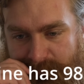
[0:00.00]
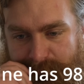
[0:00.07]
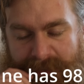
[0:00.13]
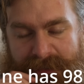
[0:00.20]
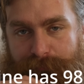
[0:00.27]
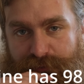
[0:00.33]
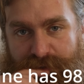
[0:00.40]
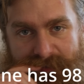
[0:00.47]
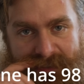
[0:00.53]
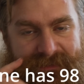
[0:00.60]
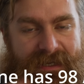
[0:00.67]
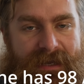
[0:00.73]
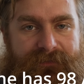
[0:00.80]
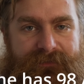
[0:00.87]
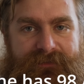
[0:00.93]
people to their
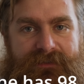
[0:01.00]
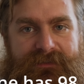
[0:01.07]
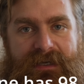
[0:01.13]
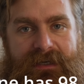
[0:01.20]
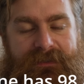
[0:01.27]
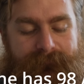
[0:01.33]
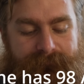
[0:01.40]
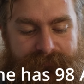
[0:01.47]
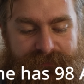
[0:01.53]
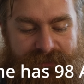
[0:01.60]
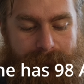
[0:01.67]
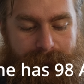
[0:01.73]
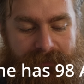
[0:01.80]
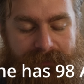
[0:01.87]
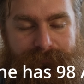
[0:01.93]
death to take
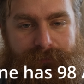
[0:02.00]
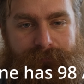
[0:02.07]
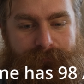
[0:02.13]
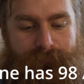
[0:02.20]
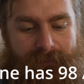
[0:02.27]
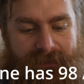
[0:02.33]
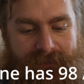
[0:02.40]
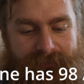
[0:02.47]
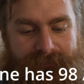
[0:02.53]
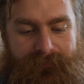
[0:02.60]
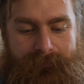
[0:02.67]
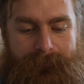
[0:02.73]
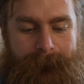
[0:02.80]
some level of ground,